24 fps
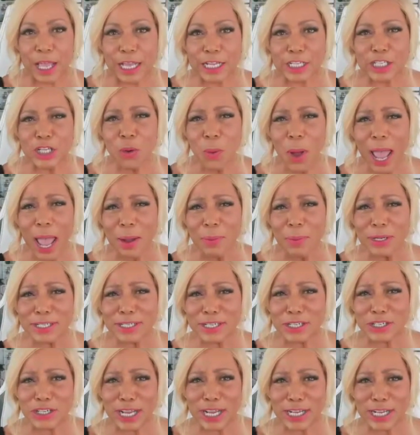So I would
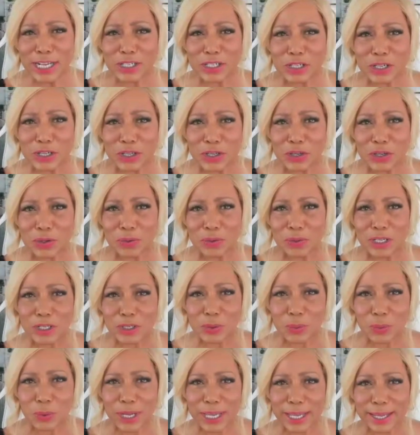suggest to you
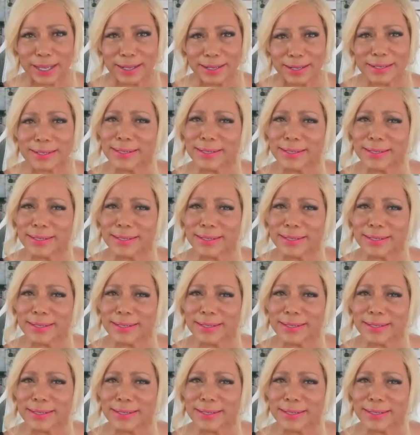this week,